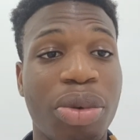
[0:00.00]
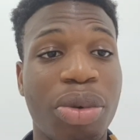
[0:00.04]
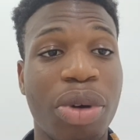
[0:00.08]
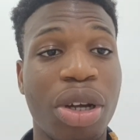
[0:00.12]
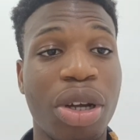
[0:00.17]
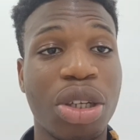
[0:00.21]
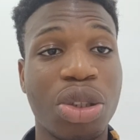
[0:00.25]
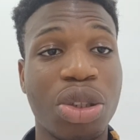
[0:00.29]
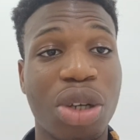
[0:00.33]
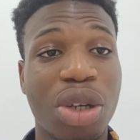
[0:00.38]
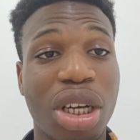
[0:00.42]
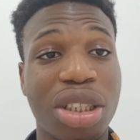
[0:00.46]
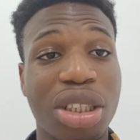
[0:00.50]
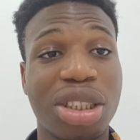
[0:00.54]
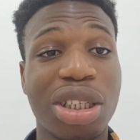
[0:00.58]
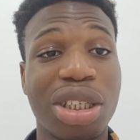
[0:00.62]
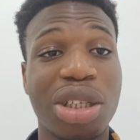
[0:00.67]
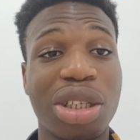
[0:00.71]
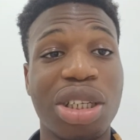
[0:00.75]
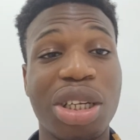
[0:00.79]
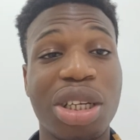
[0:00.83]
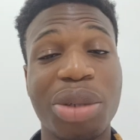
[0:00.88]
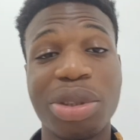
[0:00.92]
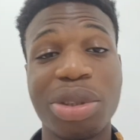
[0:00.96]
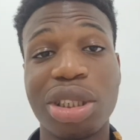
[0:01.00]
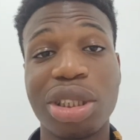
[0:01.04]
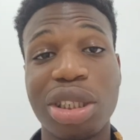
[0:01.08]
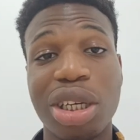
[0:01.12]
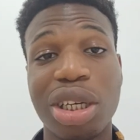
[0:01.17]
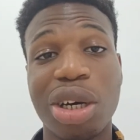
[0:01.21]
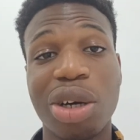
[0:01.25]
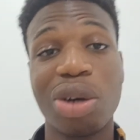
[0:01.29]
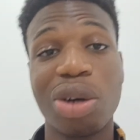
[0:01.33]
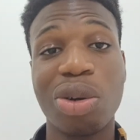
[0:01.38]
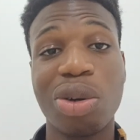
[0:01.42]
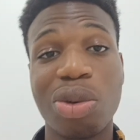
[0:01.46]
So I say let's see
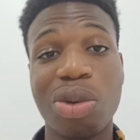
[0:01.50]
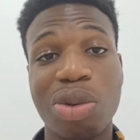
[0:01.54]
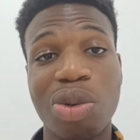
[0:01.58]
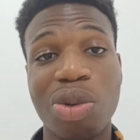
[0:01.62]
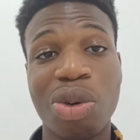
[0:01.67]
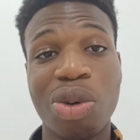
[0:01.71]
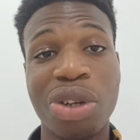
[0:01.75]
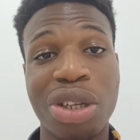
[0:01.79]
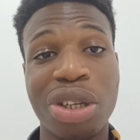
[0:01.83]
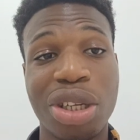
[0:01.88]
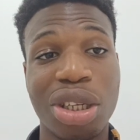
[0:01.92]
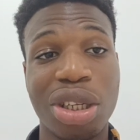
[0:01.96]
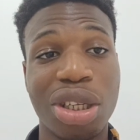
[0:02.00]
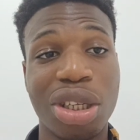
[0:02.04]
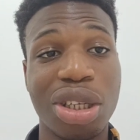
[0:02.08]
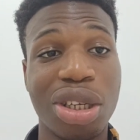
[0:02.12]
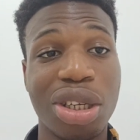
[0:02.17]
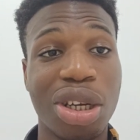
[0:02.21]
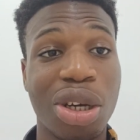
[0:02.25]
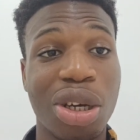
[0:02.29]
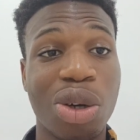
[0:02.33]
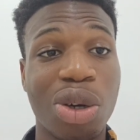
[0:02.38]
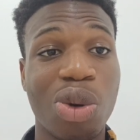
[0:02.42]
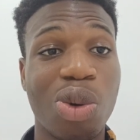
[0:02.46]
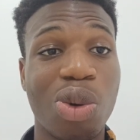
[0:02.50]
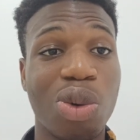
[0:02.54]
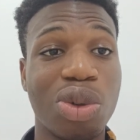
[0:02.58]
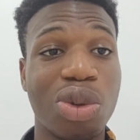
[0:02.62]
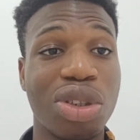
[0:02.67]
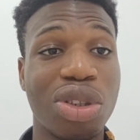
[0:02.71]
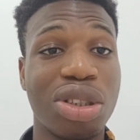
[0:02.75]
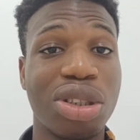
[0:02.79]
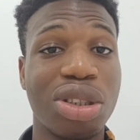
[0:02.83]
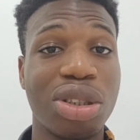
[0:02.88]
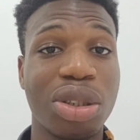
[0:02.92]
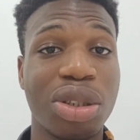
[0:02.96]
how the year
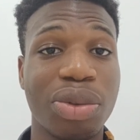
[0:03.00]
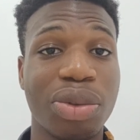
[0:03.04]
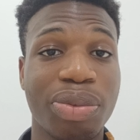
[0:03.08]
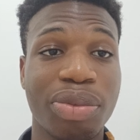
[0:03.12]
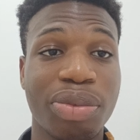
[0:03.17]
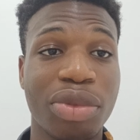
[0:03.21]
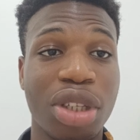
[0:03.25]
goes.